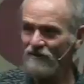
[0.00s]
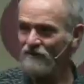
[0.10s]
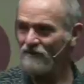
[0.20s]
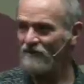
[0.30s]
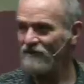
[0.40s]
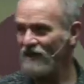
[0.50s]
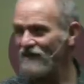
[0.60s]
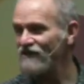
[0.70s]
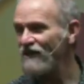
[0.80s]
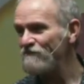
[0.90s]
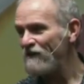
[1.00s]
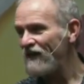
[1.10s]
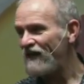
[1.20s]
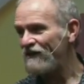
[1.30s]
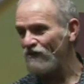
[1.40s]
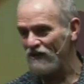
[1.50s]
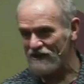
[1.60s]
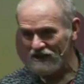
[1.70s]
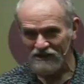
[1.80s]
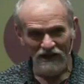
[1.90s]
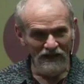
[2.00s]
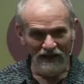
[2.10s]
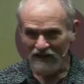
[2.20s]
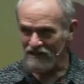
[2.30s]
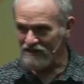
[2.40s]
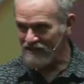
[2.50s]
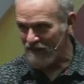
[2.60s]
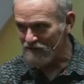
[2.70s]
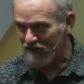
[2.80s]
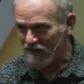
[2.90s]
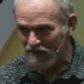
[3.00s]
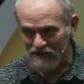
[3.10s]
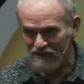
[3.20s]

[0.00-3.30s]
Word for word: things and he stays like for days doing things like this